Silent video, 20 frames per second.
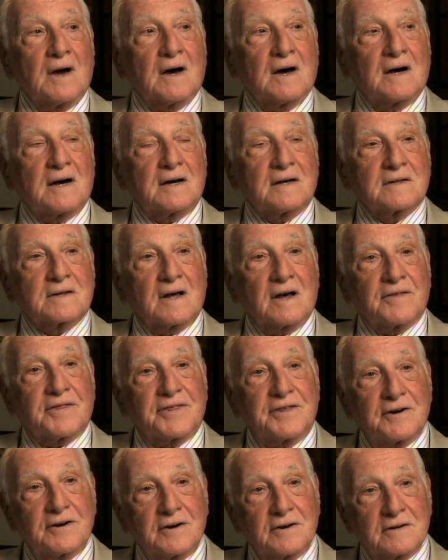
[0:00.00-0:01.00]
A
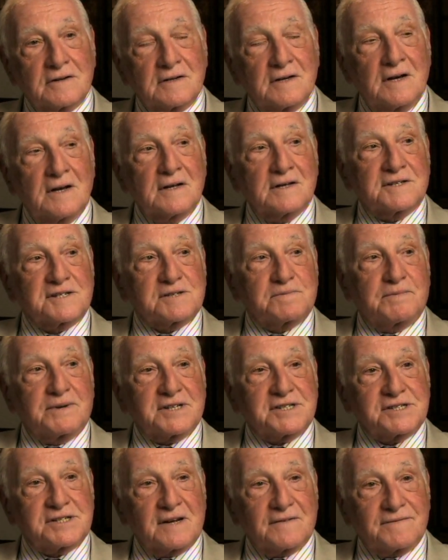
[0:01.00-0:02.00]
third
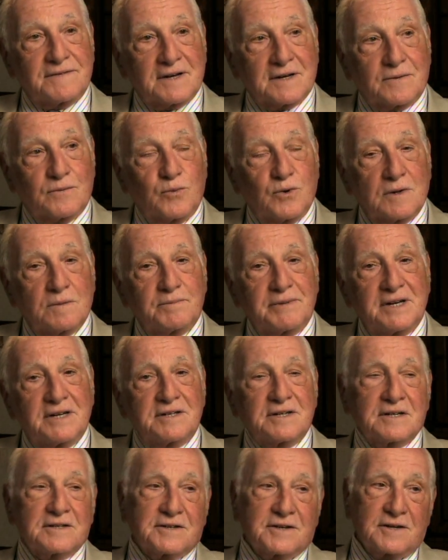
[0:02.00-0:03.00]
specific will be
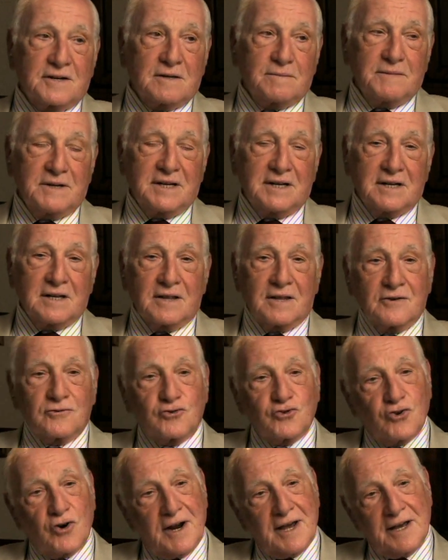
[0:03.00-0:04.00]
determining the
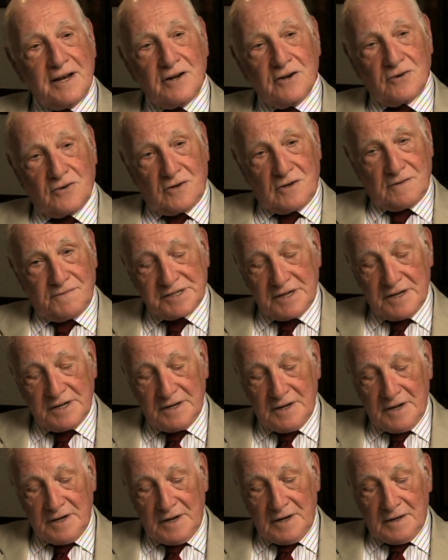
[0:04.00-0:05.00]

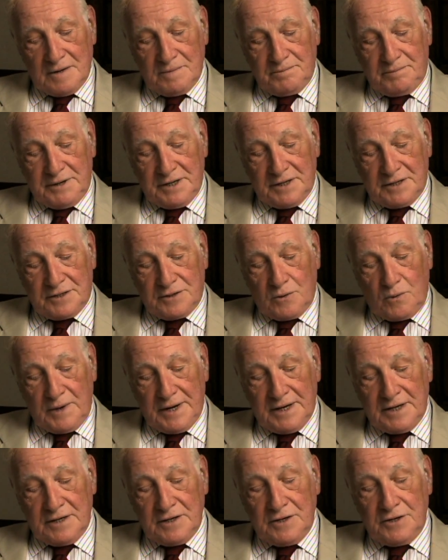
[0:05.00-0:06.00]
trade-offs
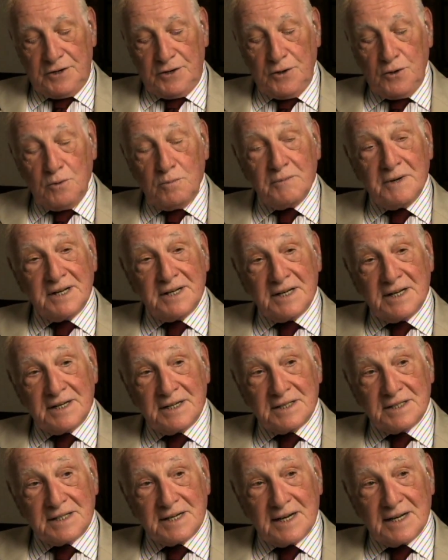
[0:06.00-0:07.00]
between human
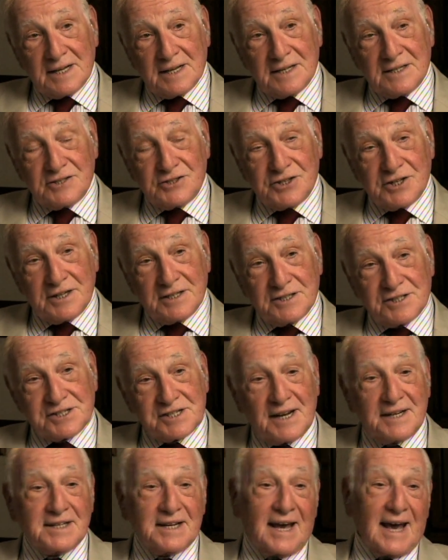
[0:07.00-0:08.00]

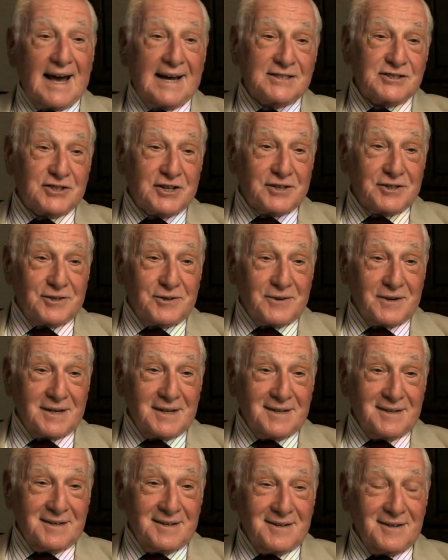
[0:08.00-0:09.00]
intelligence and
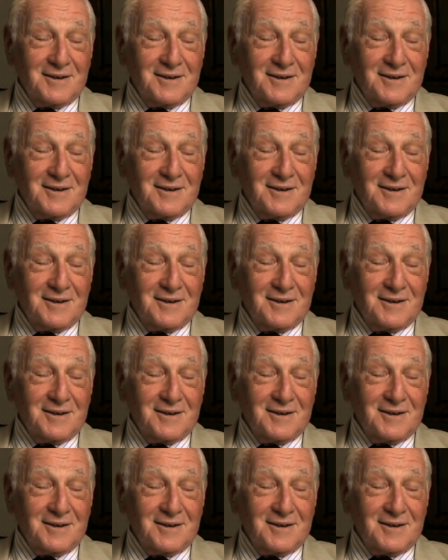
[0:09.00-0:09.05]
gadgetry.